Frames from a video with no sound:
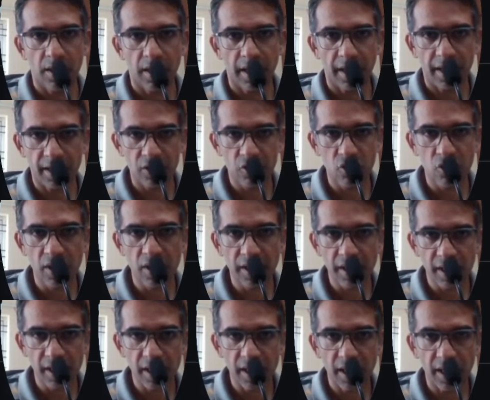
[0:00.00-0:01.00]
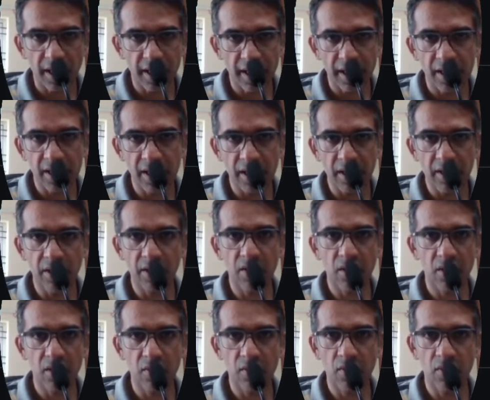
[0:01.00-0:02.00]
Actually, I
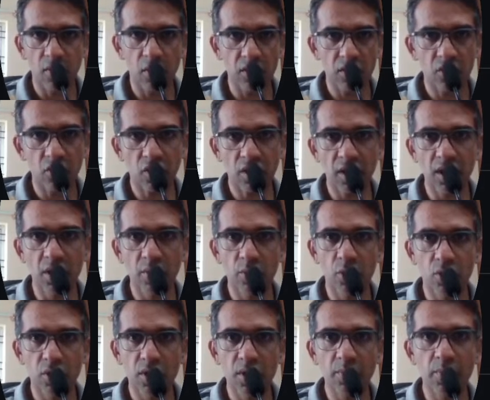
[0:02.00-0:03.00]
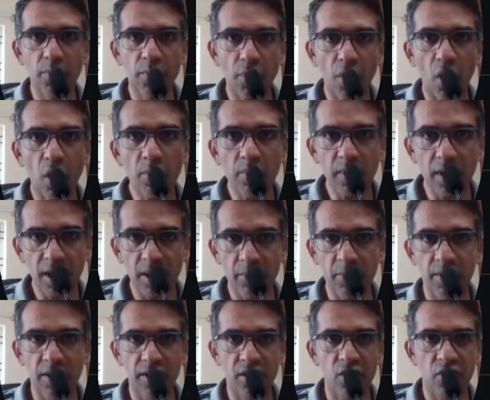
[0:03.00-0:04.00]
was talking about the prompt
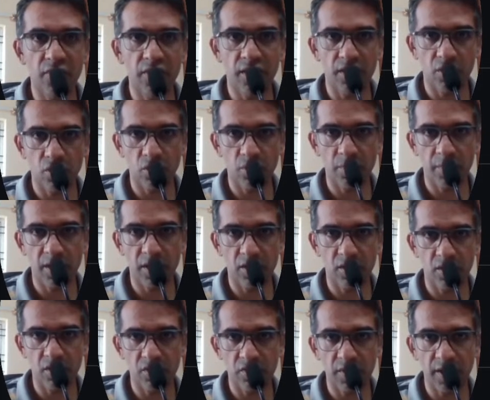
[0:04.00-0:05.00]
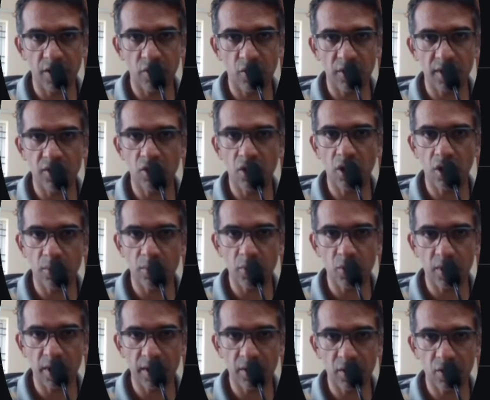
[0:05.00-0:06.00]
library of Anthropic in this video. It's not
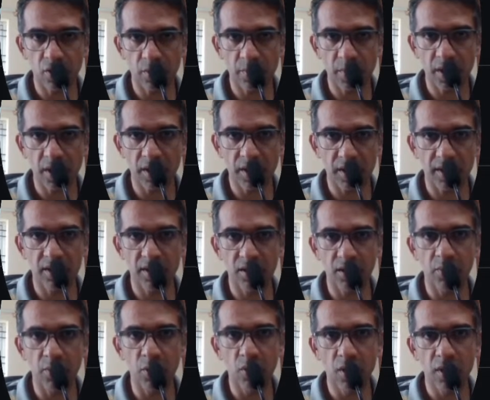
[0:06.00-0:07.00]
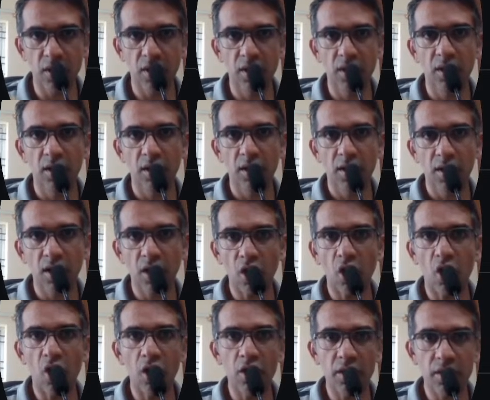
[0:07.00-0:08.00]
about Anthropic, it's about
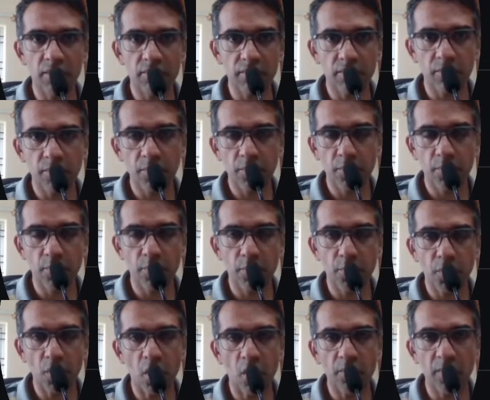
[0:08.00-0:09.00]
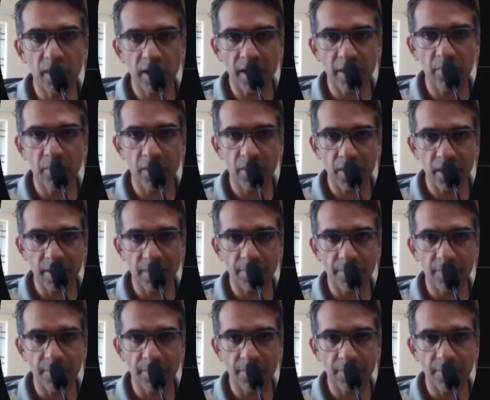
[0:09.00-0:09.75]
Claude prompt library.